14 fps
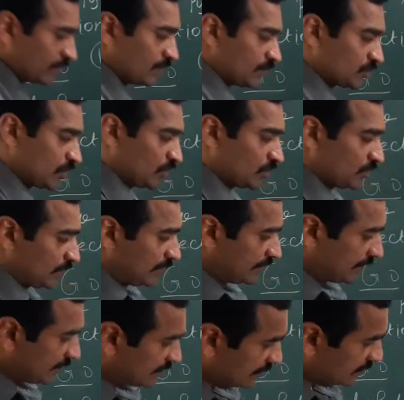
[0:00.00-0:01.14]
So
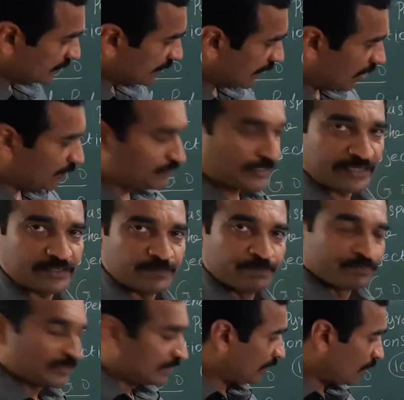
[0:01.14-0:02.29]
this is the object.
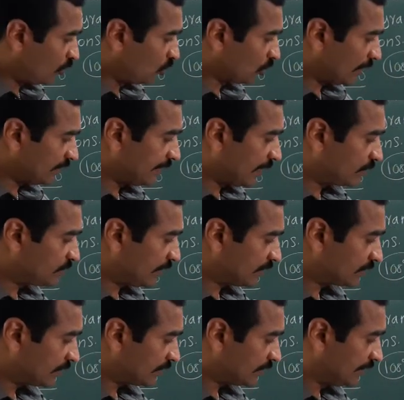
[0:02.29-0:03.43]
Now look at the
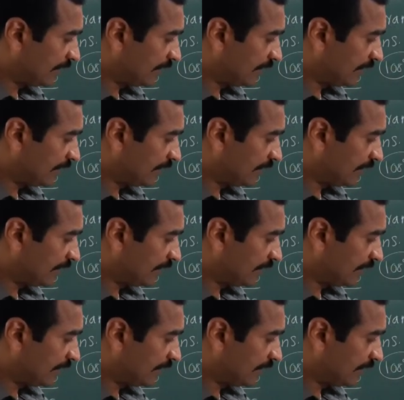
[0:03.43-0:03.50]
object.